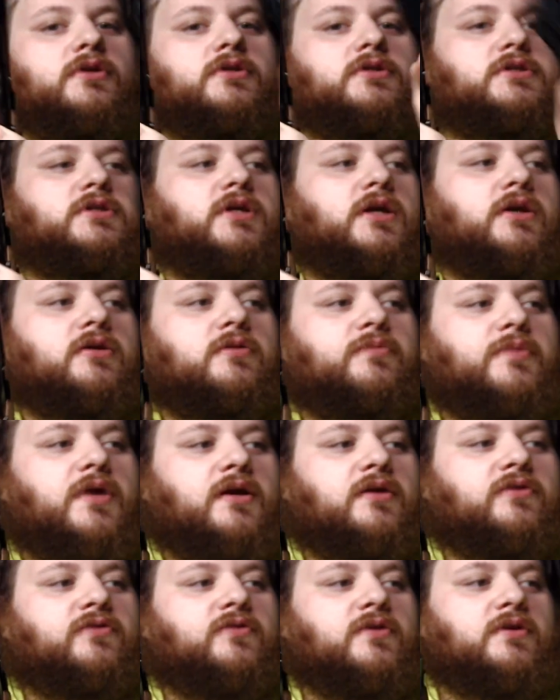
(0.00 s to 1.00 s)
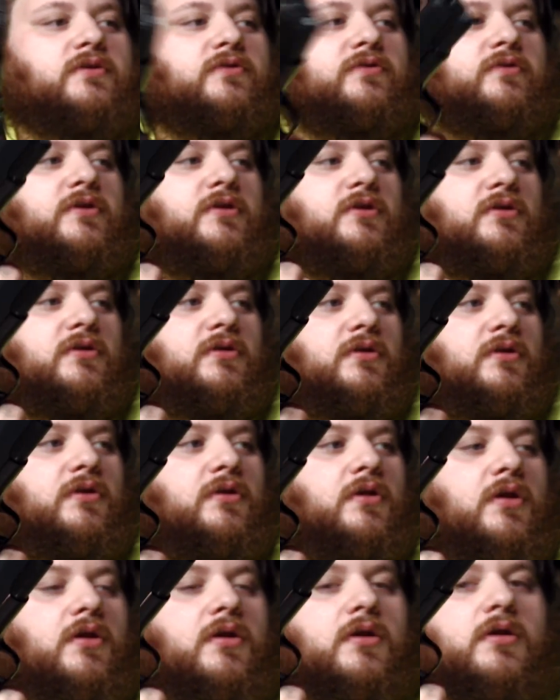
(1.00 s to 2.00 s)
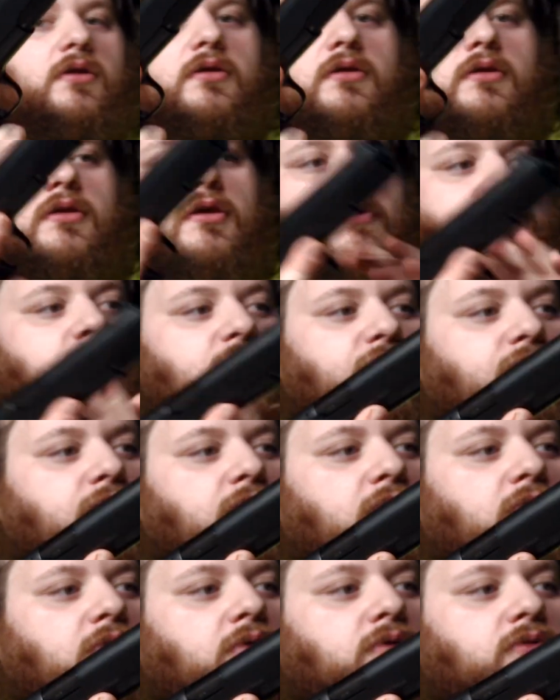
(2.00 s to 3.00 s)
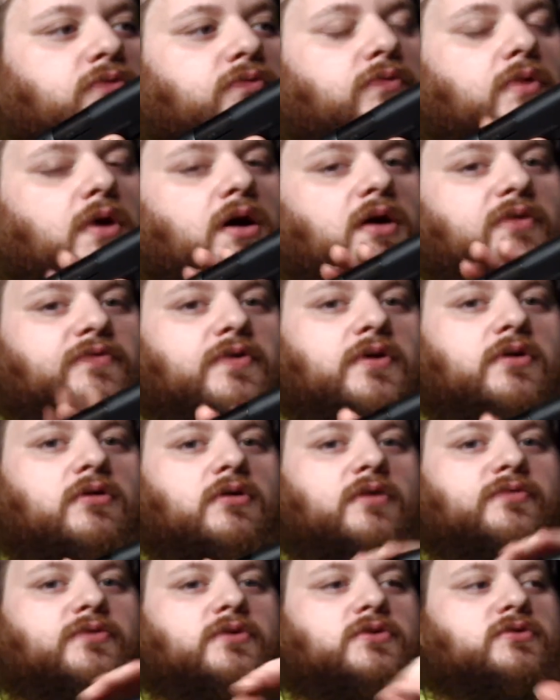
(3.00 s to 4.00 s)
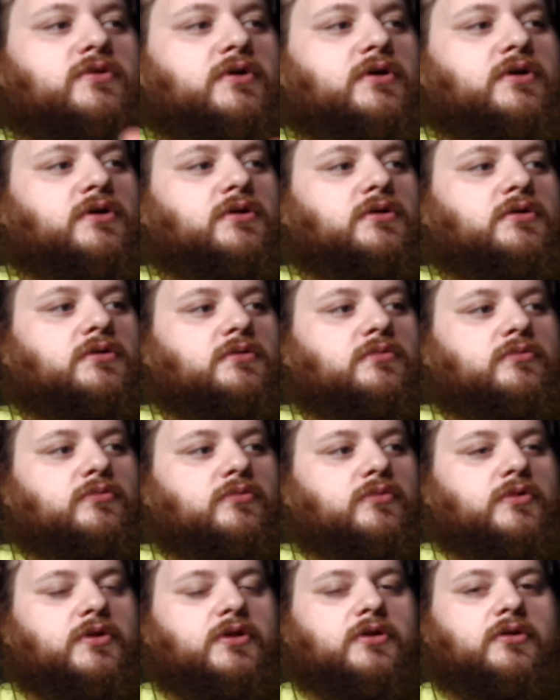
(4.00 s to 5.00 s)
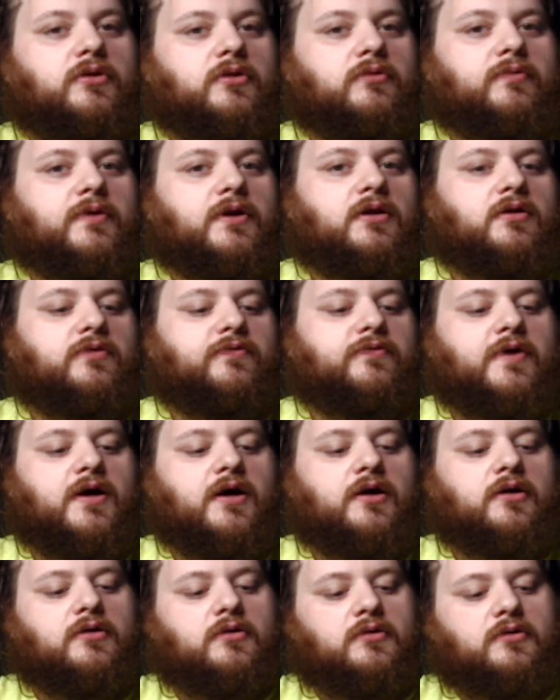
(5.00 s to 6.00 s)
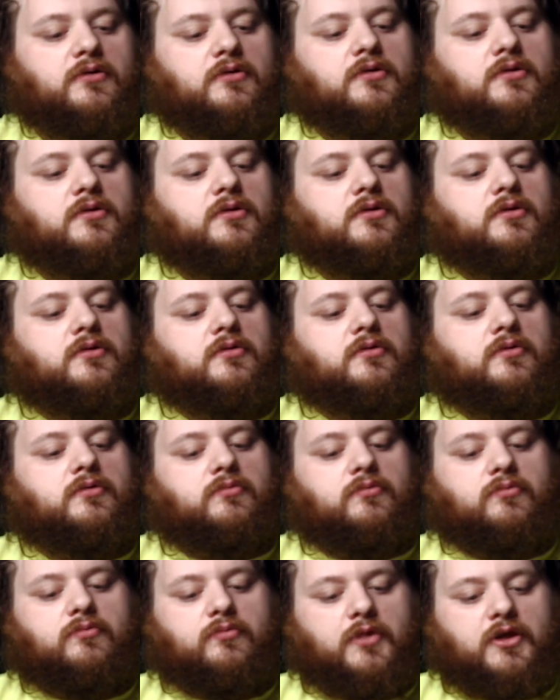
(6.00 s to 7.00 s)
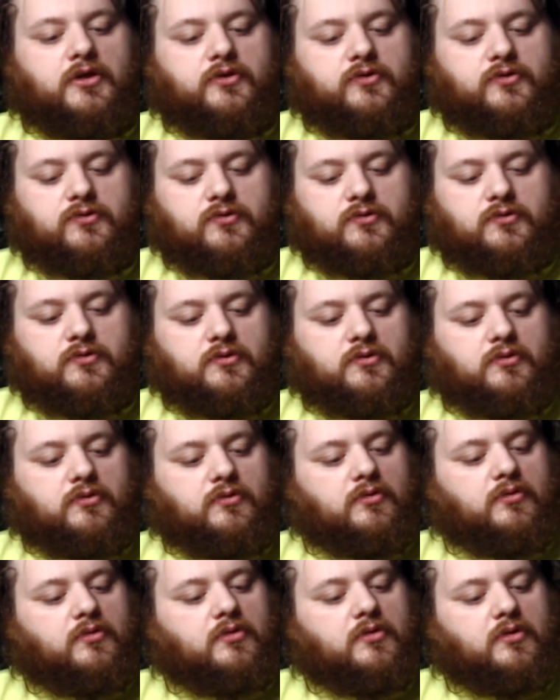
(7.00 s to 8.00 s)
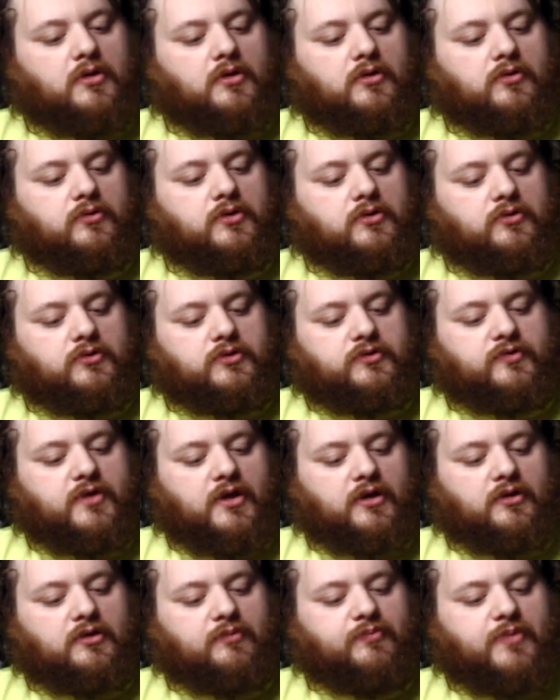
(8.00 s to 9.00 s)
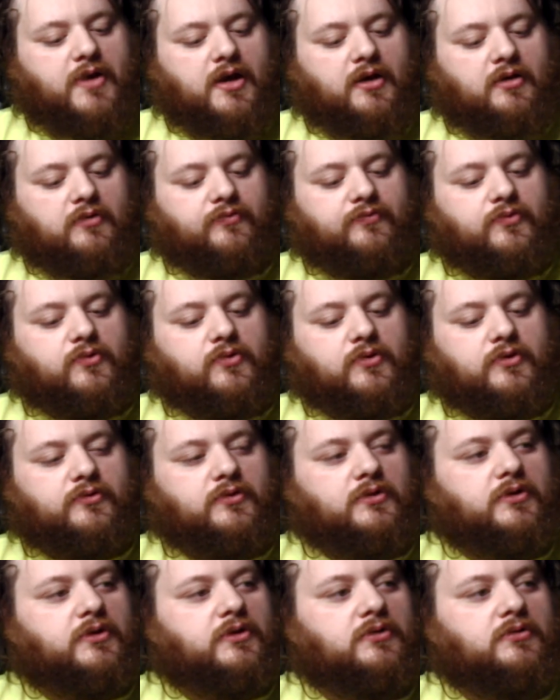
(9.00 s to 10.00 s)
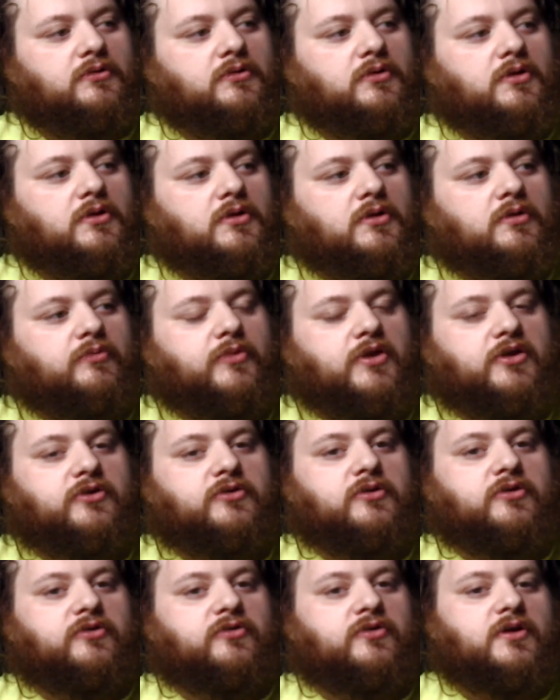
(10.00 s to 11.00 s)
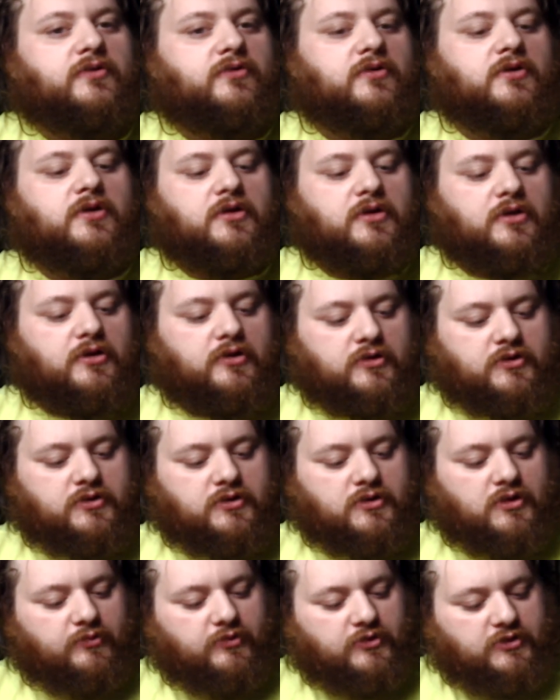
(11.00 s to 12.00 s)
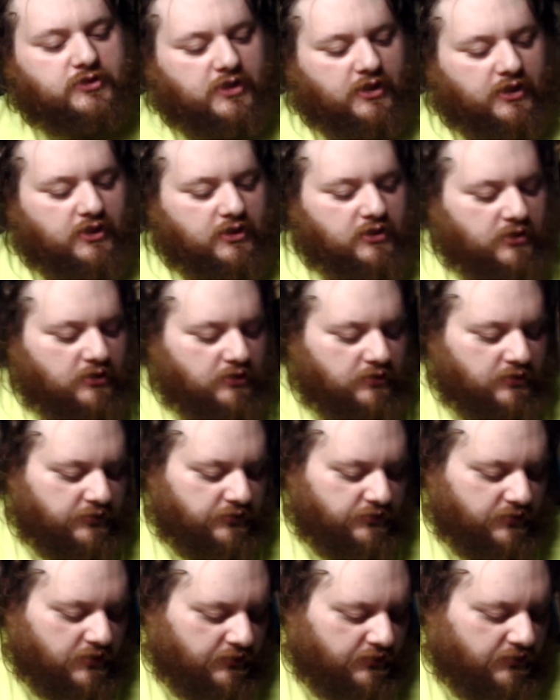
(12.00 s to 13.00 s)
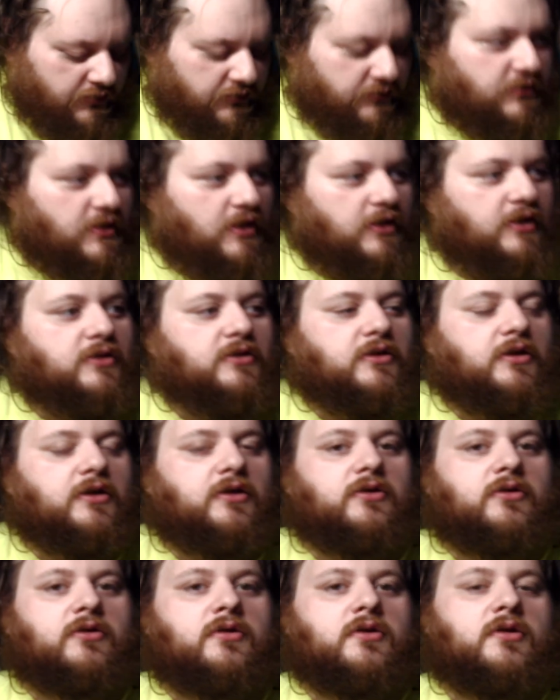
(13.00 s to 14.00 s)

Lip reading: Check your magazines. Keep your finger off the trigger until you're ready to fire. Just, you cycle it back and forth a little. Make sure there's nothing in there. Double check in there. There's nothing stuck in there.